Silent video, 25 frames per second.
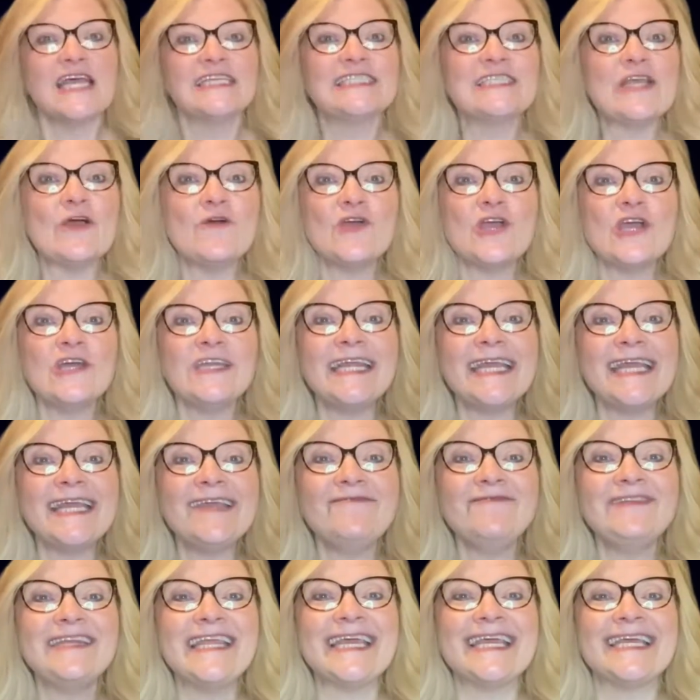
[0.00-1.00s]
So good
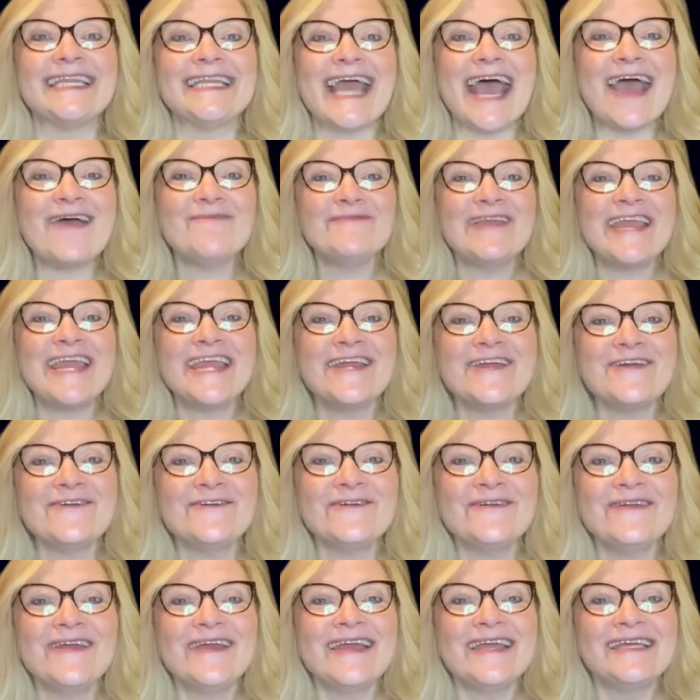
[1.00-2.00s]
evening. I'm
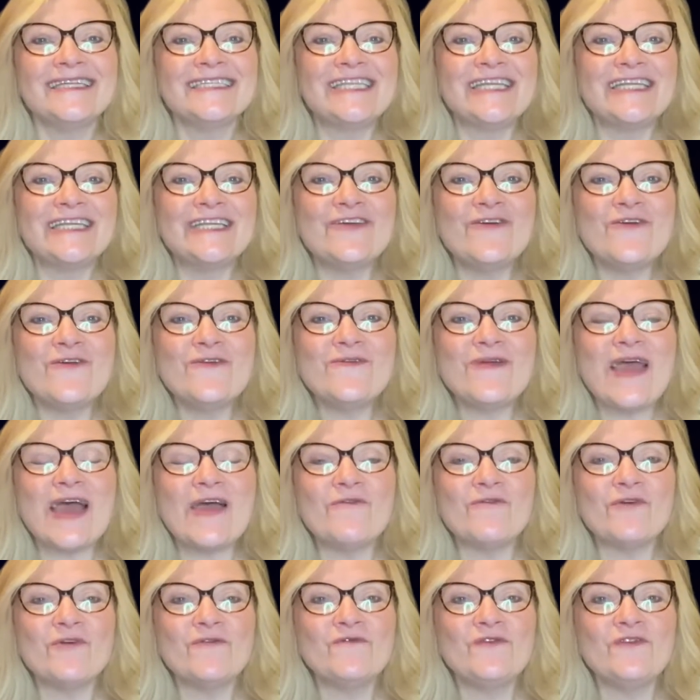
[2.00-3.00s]
here to do a
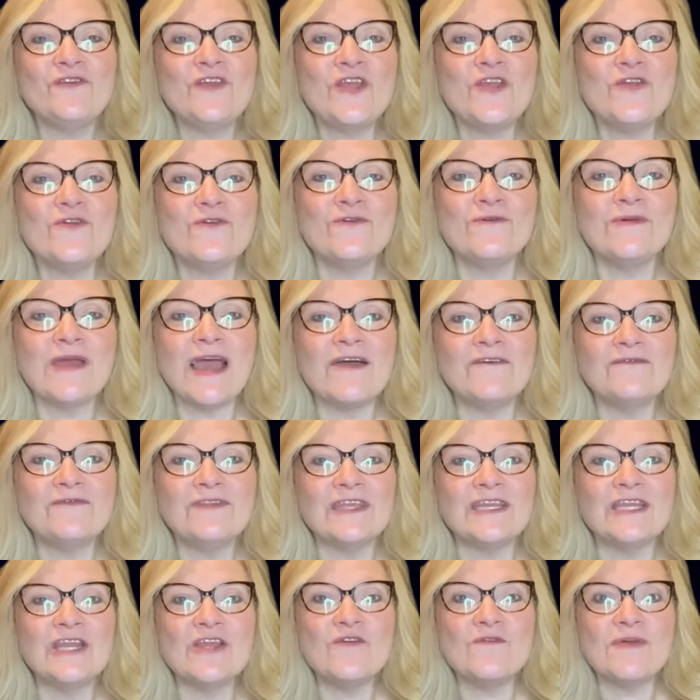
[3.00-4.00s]
review of
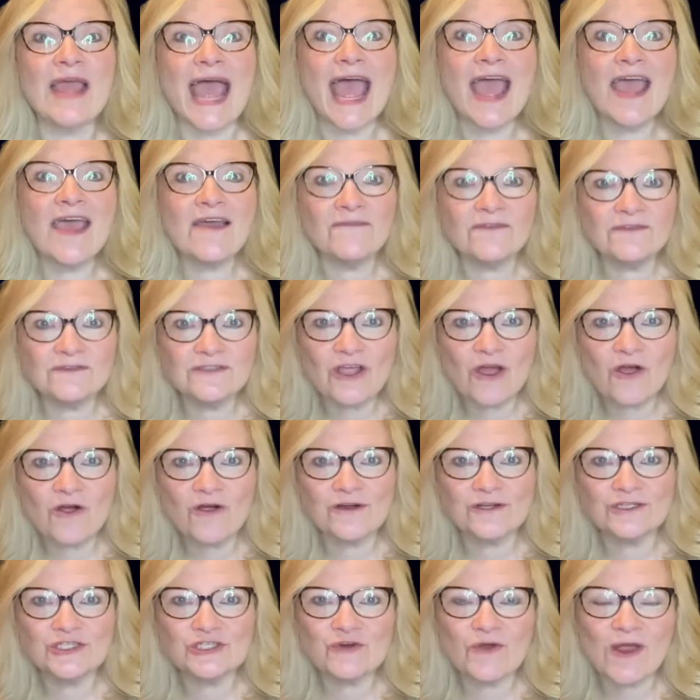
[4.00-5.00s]
the new
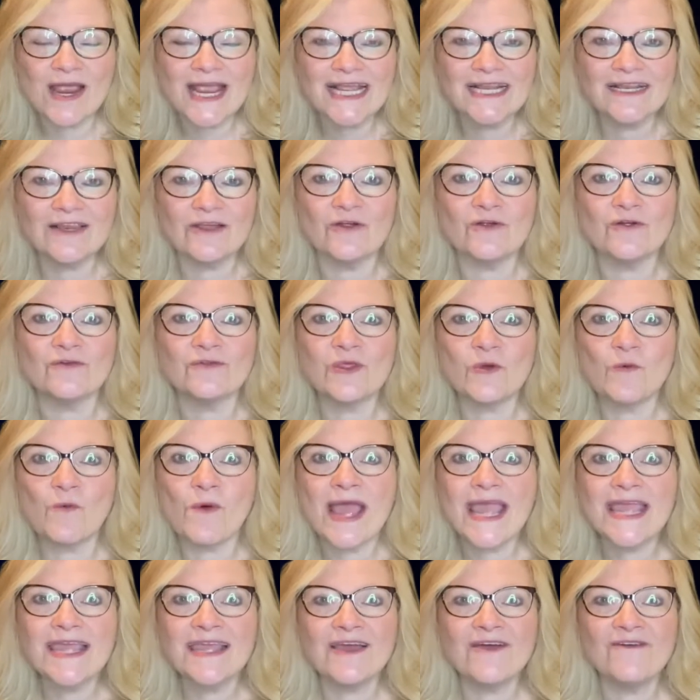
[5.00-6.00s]
Avatar trailer, The
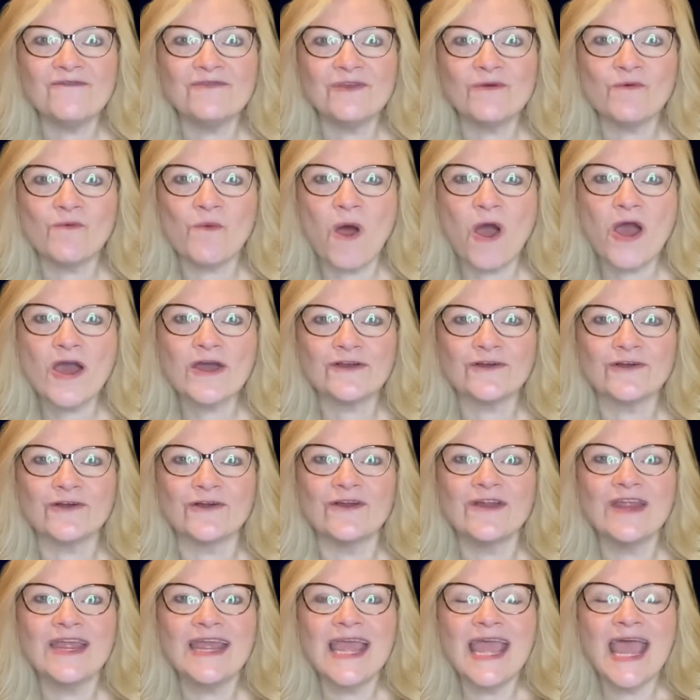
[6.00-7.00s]
Way of the
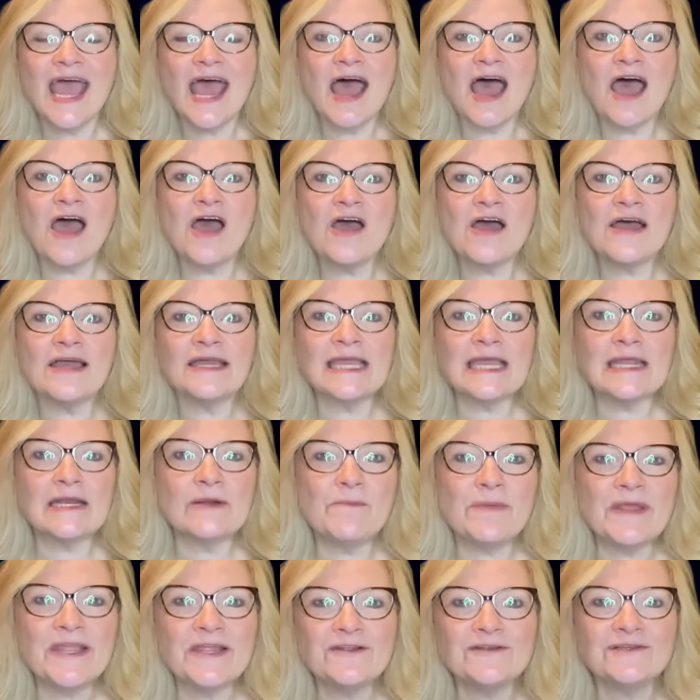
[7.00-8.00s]
Water. Uh, it
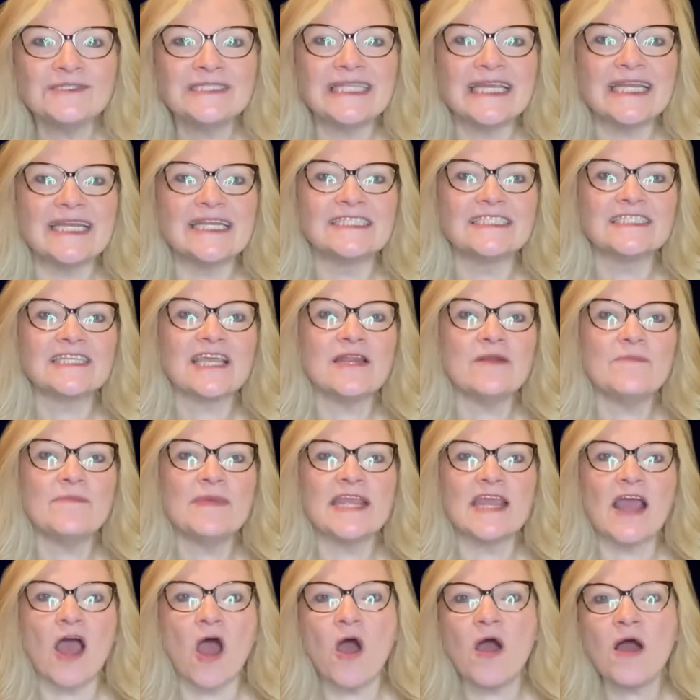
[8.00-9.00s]
appears that it's going to
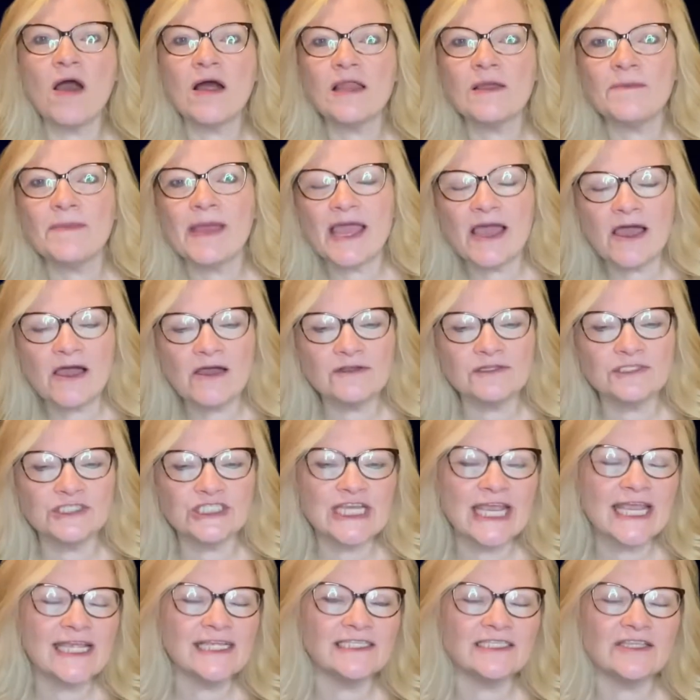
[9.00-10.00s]
be all about
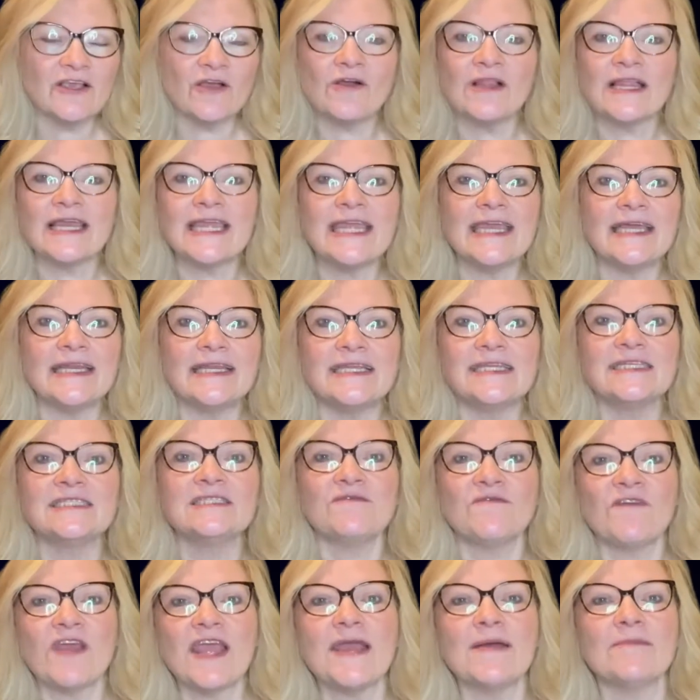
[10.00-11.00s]
Jake Sully and his
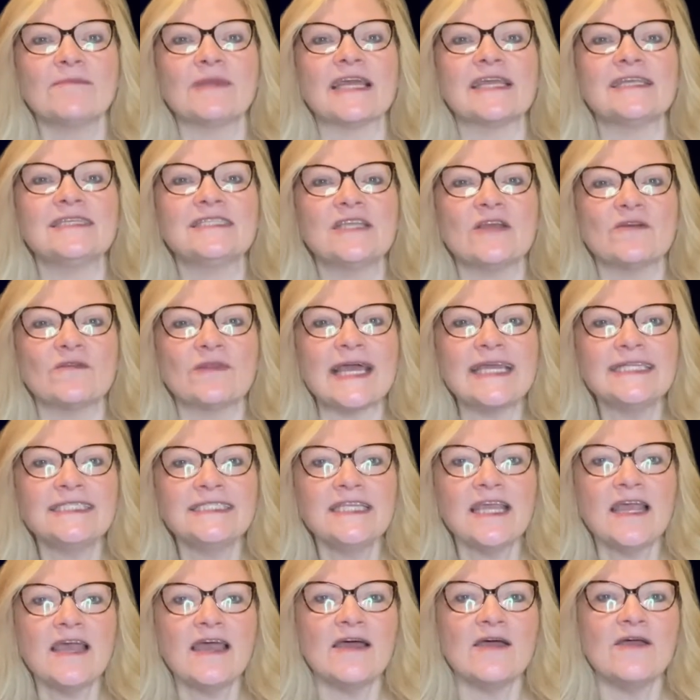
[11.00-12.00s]
family. So let's,
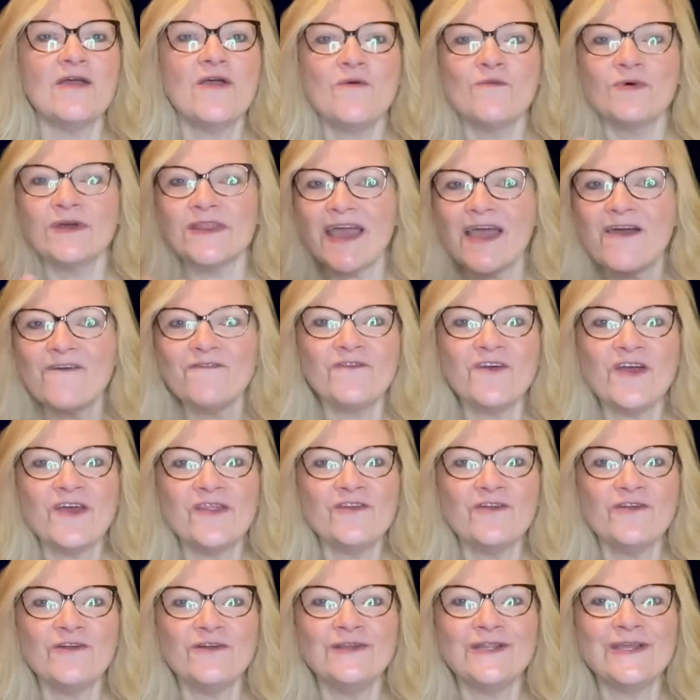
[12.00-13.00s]
uh, without
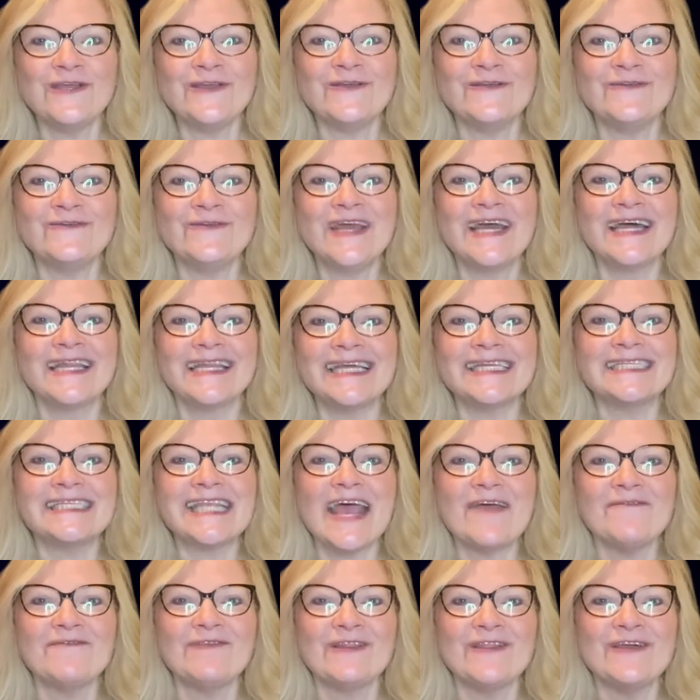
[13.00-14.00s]
further ado, let's
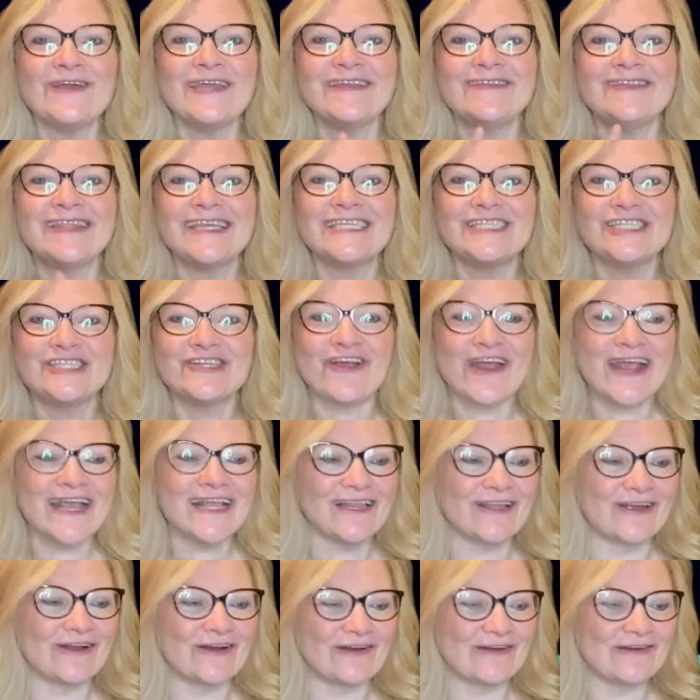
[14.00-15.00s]
have a look at this
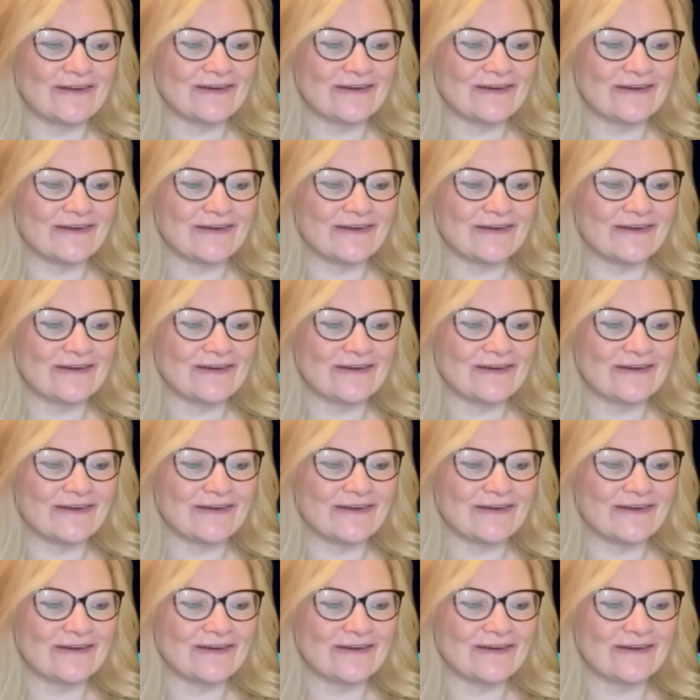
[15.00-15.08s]
trailer.